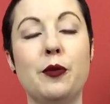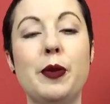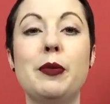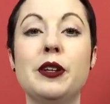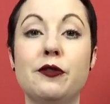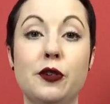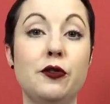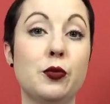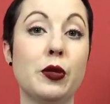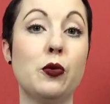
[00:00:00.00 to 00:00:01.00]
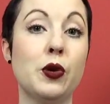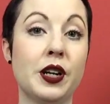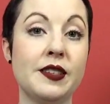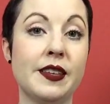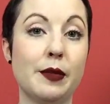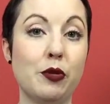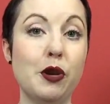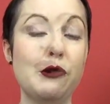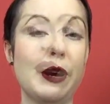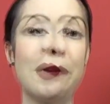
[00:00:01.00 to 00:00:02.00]
people involved with organising the
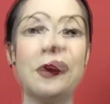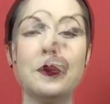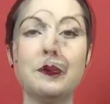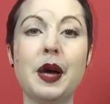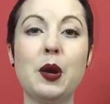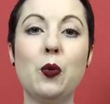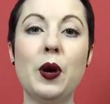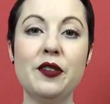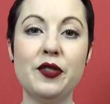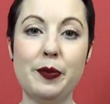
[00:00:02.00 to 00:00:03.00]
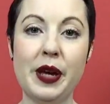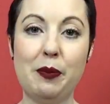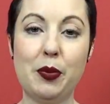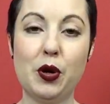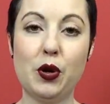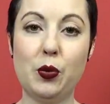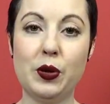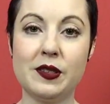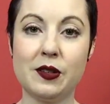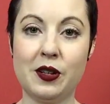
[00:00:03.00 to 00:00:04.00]
program, but one of the people who
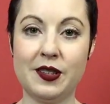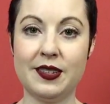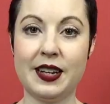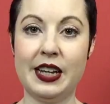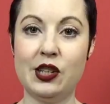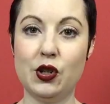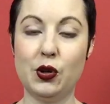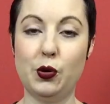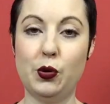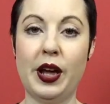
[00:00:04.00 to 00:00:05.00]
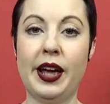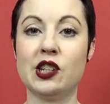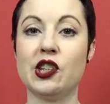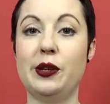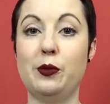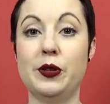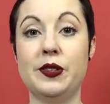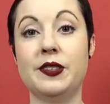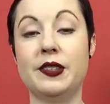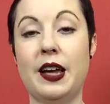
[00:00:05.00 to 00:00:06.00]
was on stage who actually
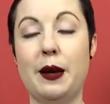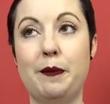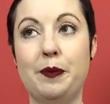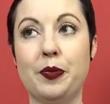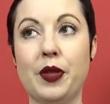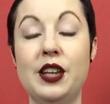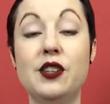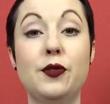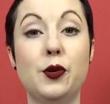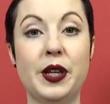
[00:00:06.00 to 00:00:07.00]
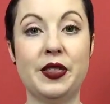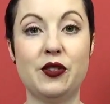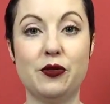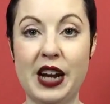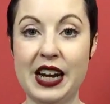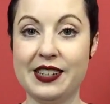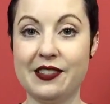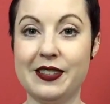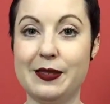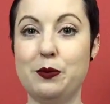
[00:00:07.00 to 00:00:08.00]
was interviewing the
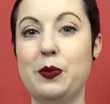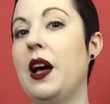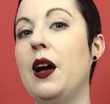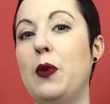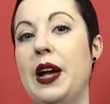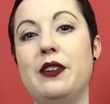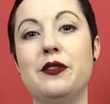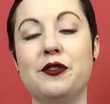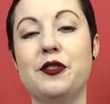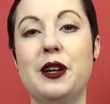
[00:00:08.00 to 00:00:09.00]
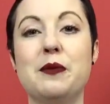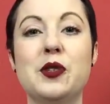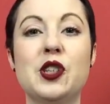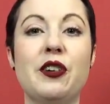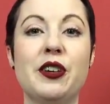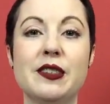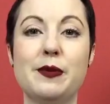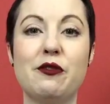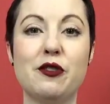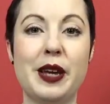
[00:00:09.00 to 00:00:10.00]
director as a way of sharing
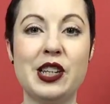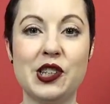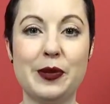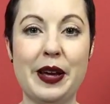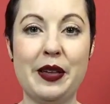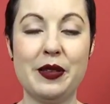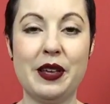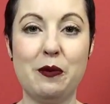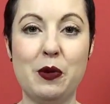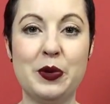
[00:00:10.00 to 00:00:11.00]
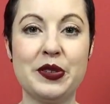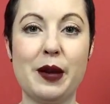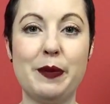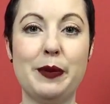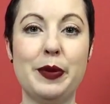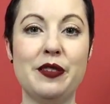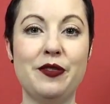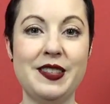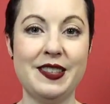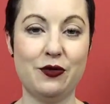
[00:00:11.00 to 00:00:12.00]
some information about what was coming up in the
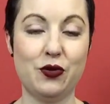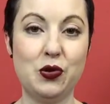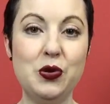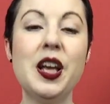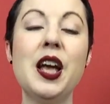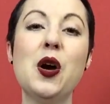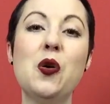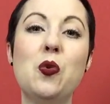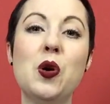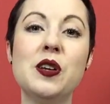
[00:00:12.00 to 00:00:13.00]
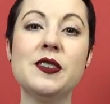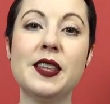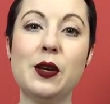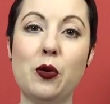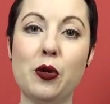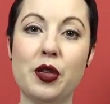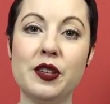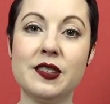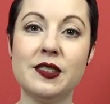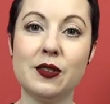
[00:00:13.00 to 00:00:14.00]
festival was the author
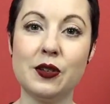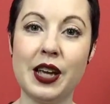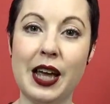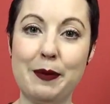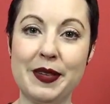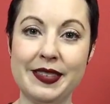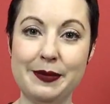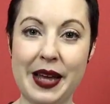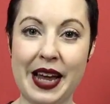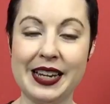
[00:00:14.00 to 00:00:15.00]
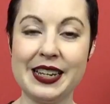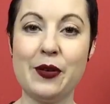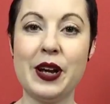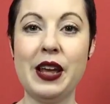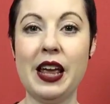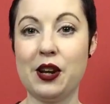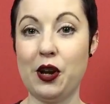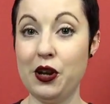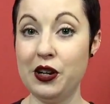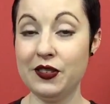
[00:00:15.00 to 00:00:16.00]
Sisonke Masimang. Now, I hadn't
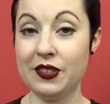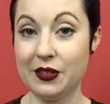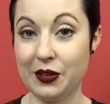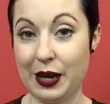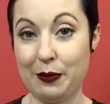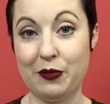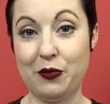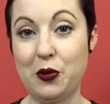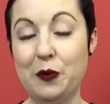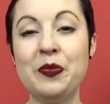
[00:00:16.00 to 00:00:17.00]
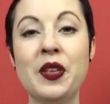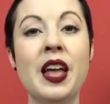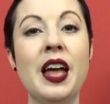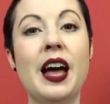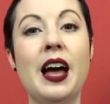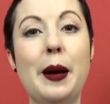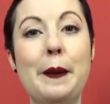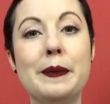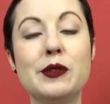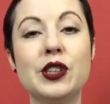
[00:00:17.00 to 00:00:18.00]
heard of Sisonke before.
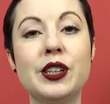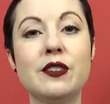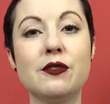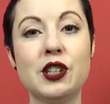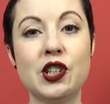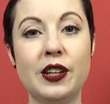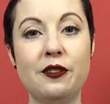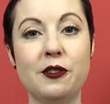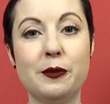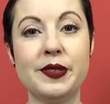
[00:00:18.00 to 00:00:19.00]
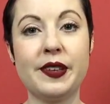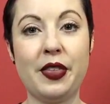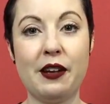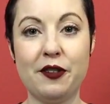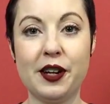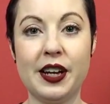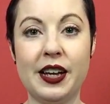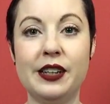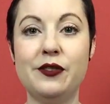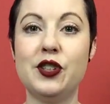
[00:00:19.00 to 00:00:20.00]
She's originally from South
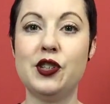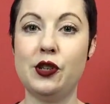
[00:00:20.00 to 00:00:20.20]
Africa, lived in